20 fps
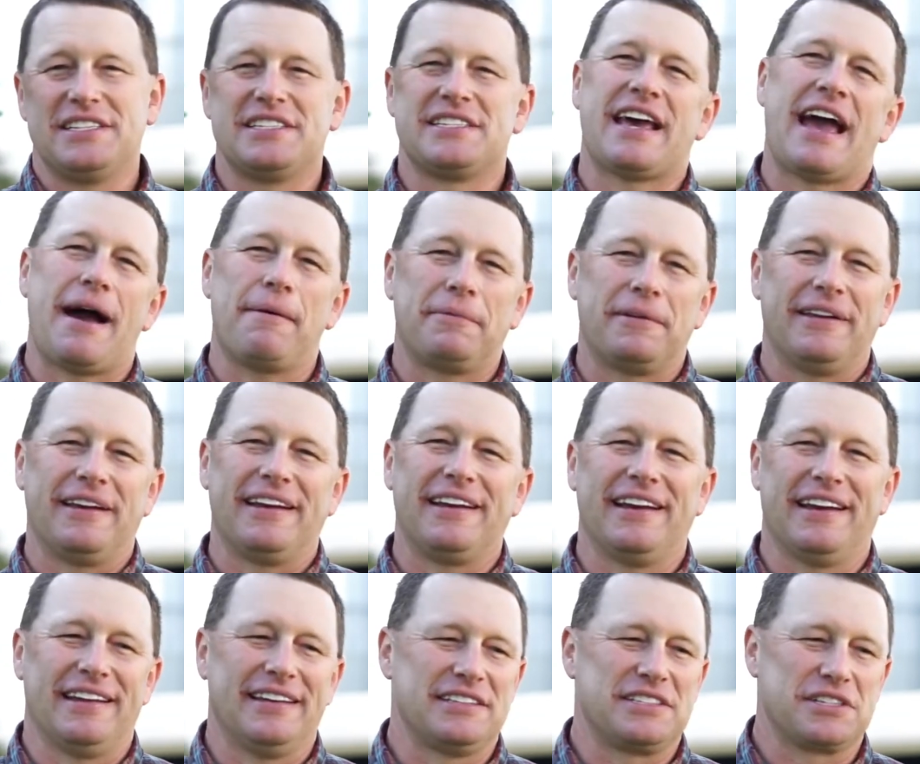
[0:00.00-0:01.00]
is happening,
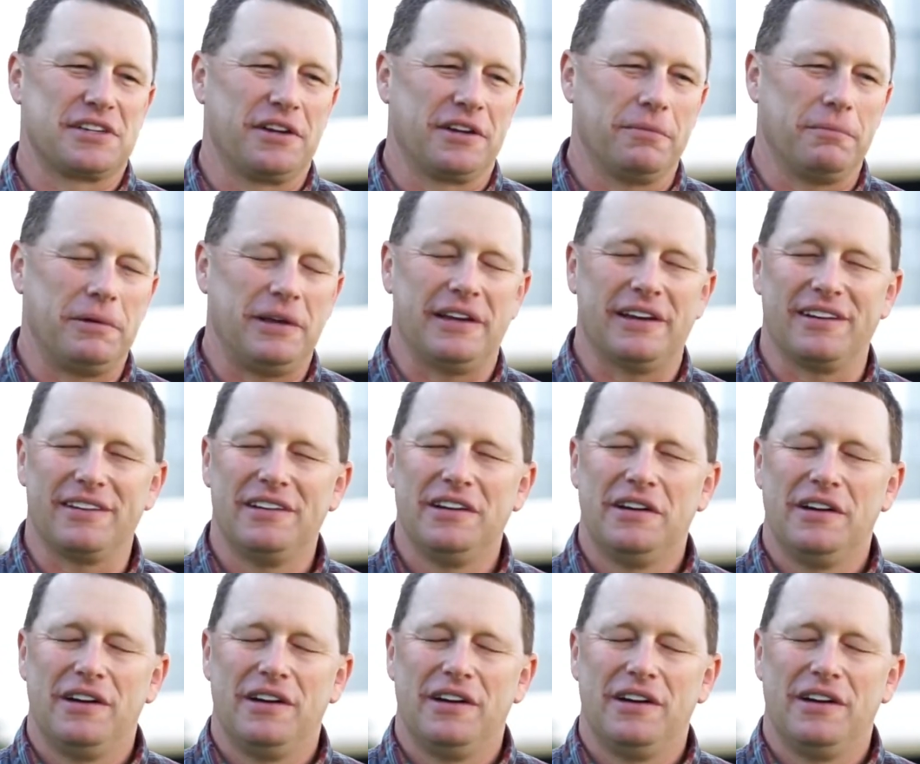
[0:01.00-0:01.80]
and it's going to be a